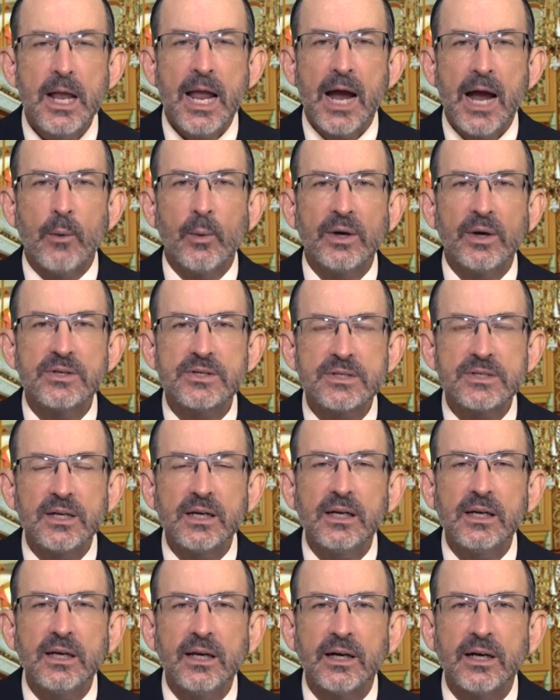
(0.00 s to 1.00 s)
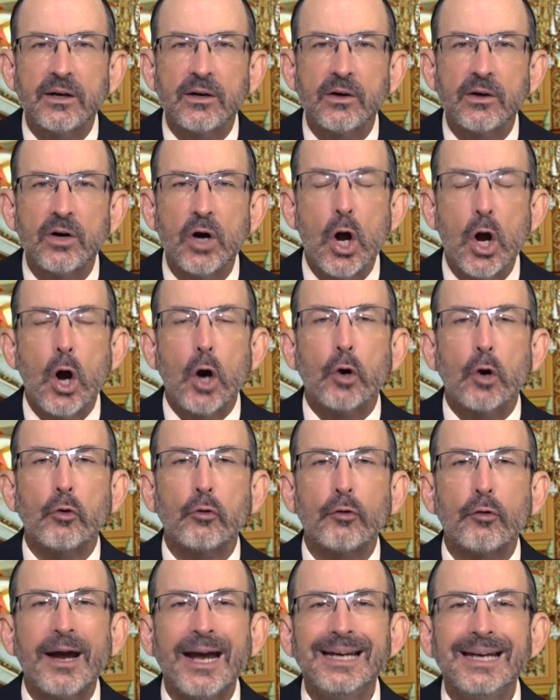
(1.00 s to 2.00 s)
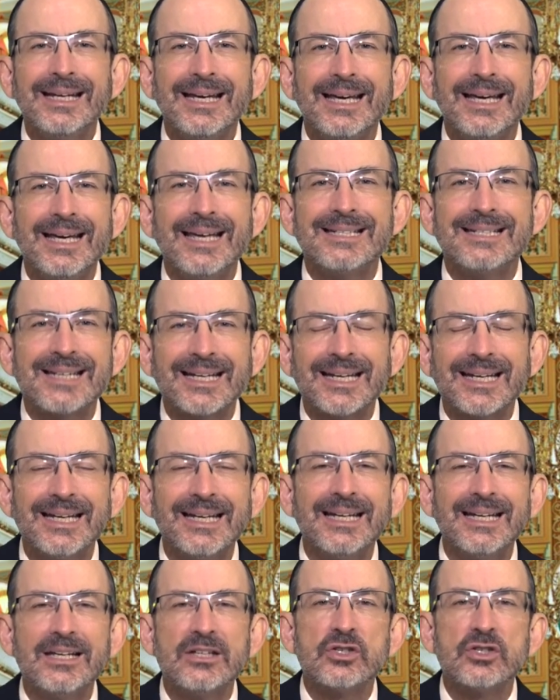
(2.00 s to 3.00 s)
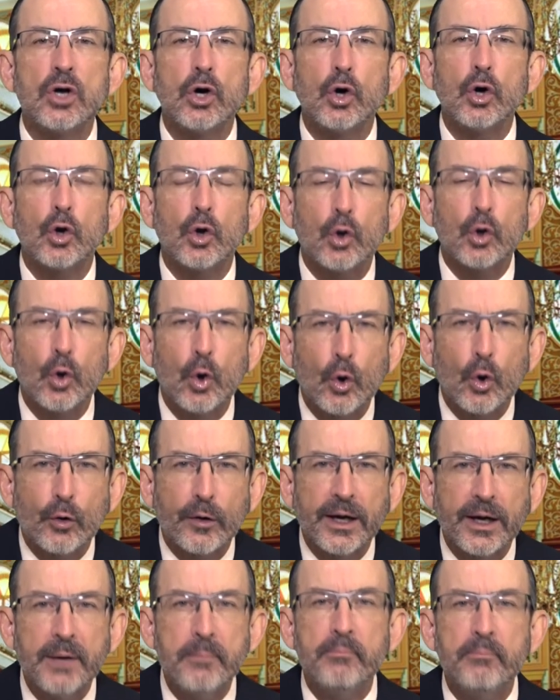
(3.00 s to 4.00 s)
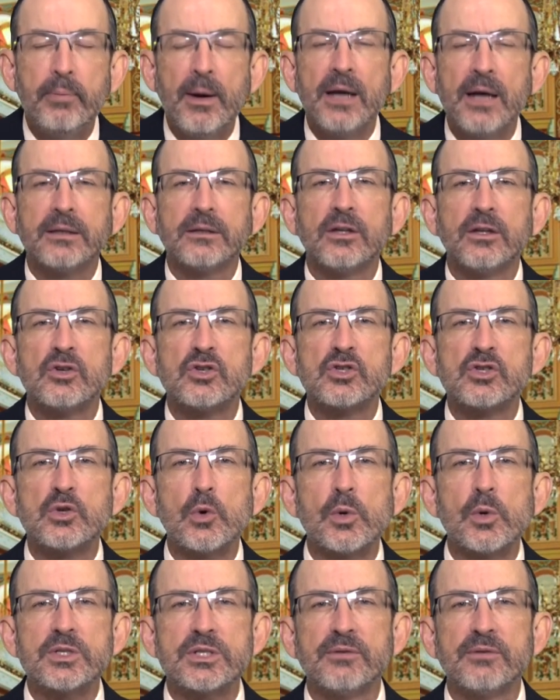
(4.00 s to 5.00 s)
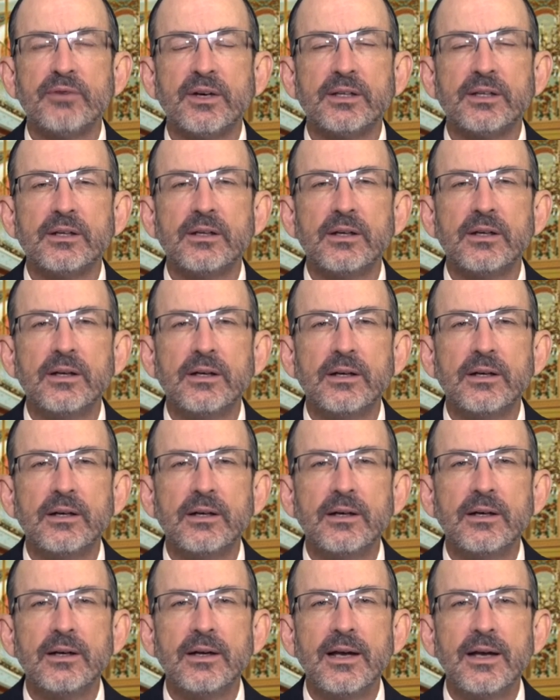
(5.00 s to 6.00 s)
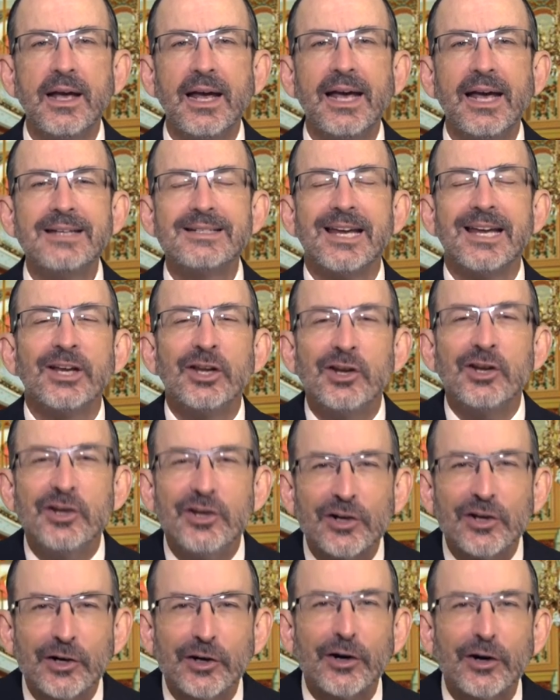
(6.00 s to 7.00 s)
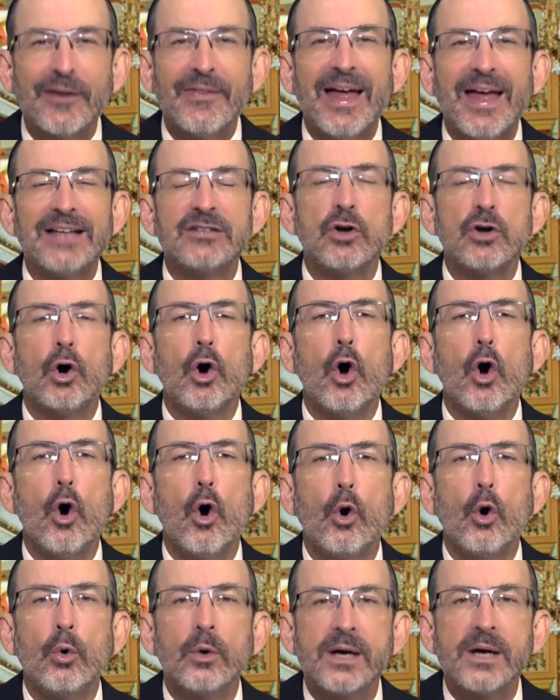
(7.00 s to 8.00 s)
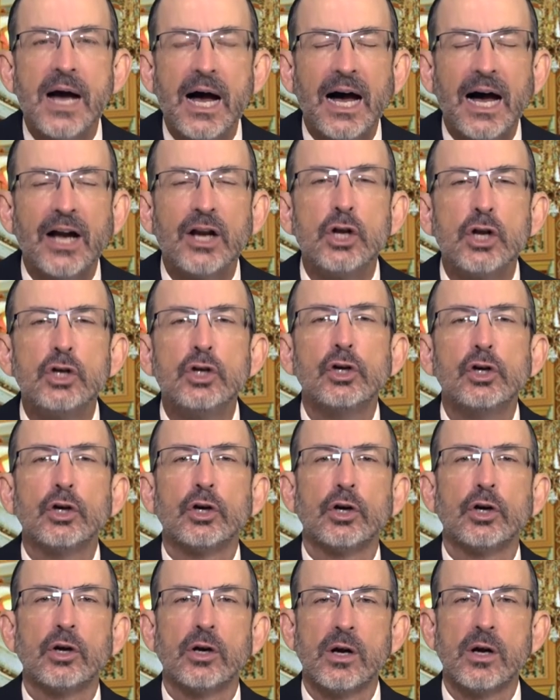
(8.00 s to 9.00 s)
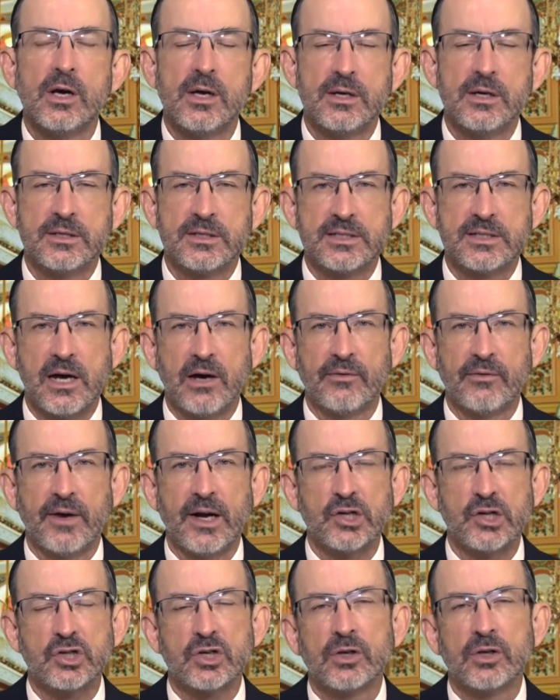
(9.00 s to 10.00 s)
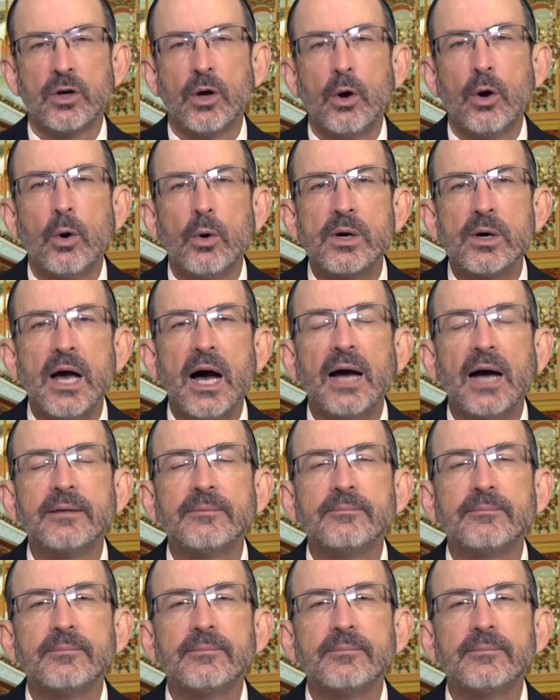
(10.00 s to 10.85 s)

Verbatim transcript: And we see here, great is his glory, but the source of it is in your, and that's, oh God, your salvation, oh God.